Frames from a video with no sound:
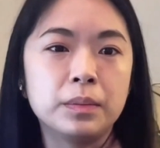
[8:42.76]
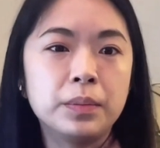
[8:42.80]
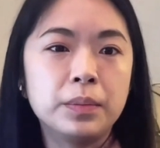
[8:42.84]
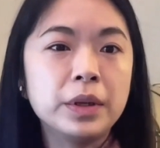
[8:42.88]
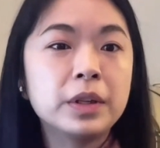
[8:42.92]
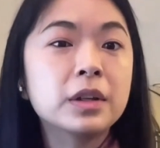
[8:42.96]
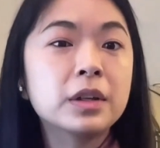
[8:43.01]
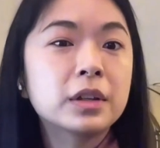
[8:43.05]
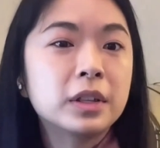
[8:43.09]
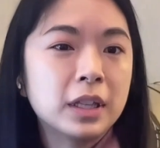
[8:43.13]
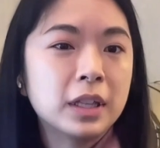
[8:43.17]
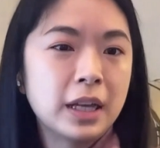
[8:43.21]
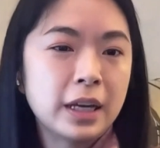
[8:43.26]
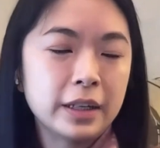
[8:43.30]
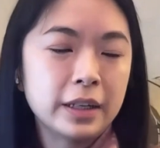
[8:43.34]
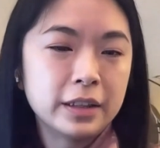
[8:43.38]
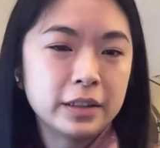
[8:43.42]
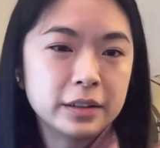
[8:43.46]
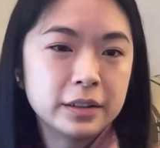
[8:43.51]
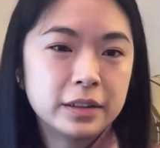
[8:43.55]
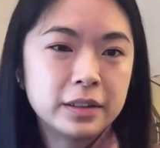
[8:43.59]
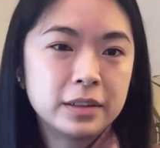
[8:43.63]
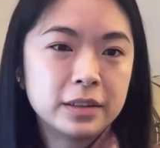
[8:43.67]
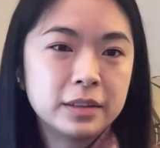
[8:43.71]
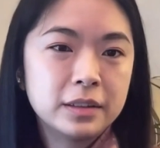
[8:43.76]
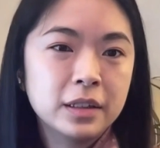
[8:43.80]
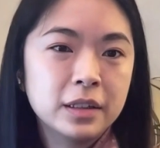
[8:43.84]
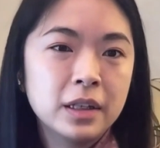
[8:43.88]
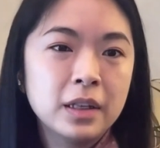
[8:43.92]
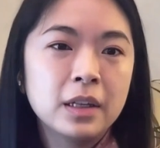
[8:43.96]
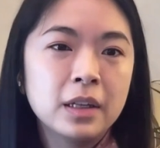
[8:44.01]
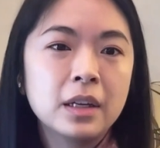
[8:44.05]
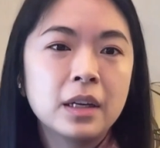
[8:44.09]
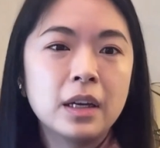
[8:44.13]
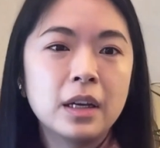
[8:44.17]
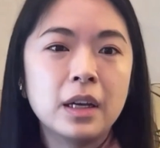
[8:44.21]
bigger client.
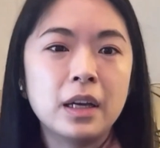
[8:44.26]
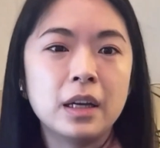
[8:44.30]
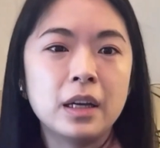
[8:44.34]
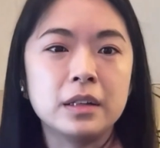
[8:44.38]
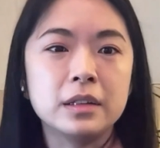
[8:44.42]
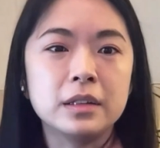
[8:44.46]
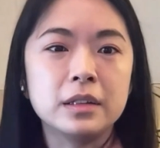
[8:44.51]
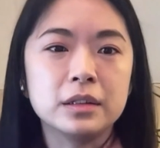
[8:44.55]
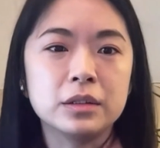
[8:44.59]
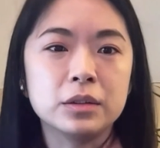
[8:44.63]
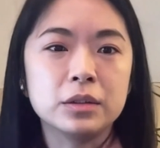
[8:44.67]
And